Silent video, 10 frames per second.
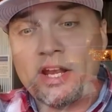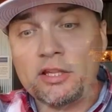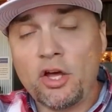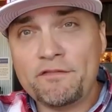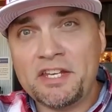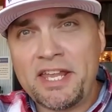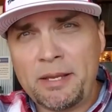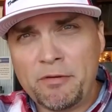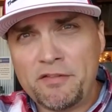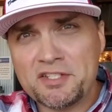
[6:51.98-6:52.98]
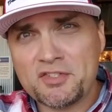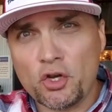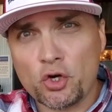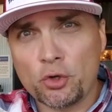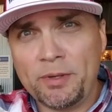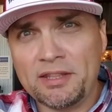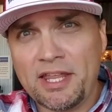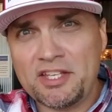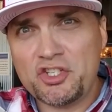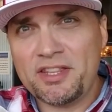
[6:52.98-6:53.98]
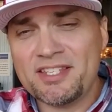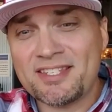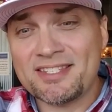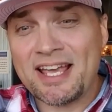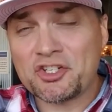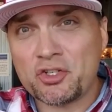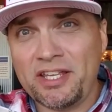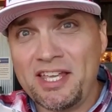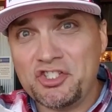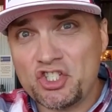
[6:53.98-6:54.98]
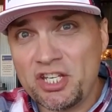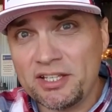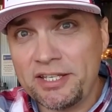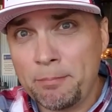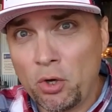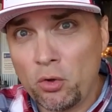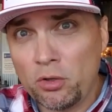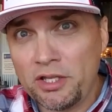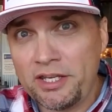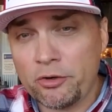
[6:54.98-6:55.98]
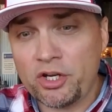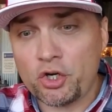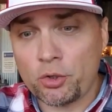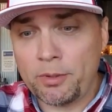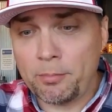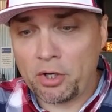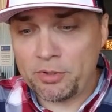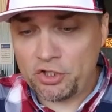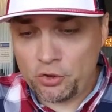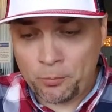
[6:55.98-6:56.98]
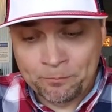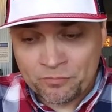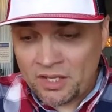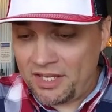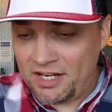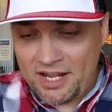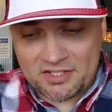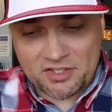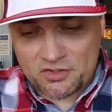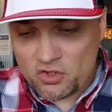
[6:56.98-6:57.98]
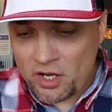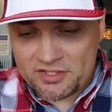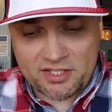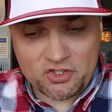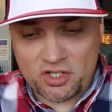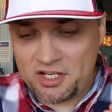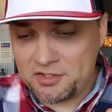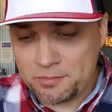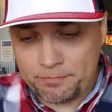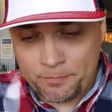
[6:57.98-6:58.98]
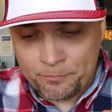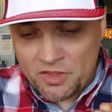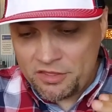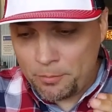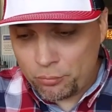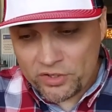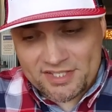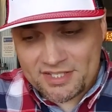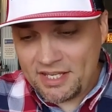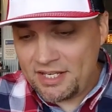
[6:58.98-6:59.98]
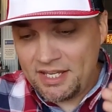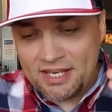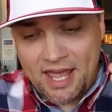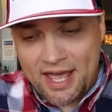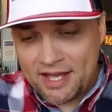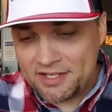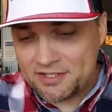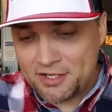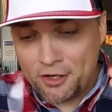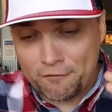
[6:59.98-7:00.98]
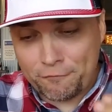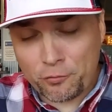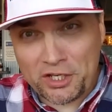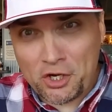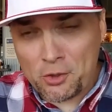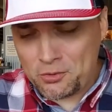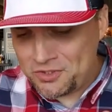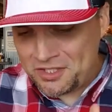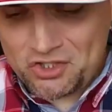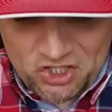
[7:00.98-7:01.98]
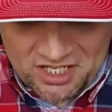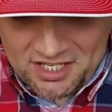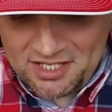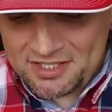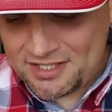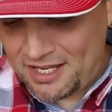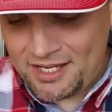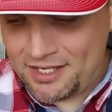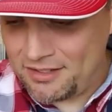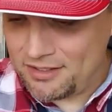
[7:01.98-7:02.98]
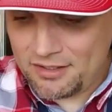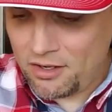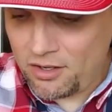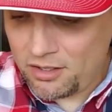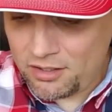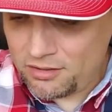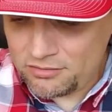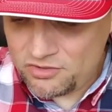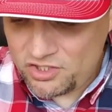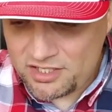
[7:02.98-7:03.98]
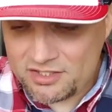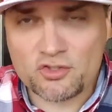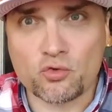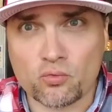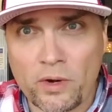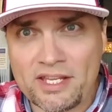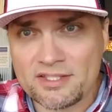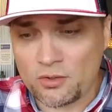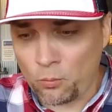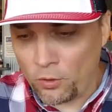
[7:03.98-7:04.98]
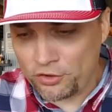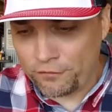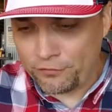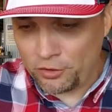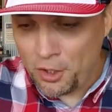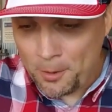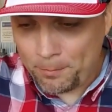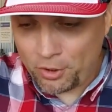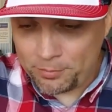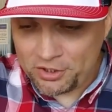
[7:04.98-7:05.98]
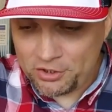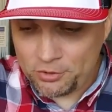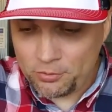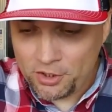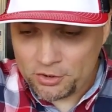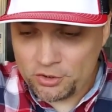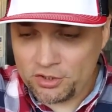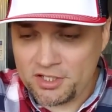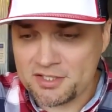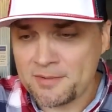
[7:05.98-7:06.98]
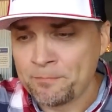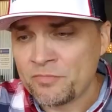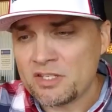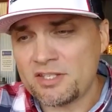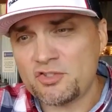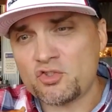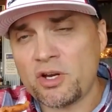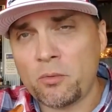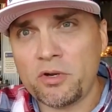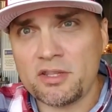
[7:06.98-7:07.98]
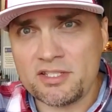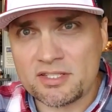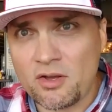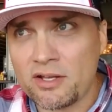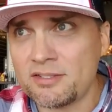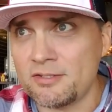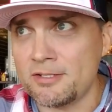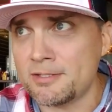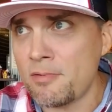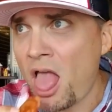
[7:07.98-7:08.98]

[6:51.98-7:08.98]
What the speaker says: I love the name of this, the Urban Legend. This is actually a chili bowl here at Urban Barbecue, and it has the sausage, it has the brisket, it has Fritos cheese and all just great, wonderful barbecue goodness. So let's try one of these sausages.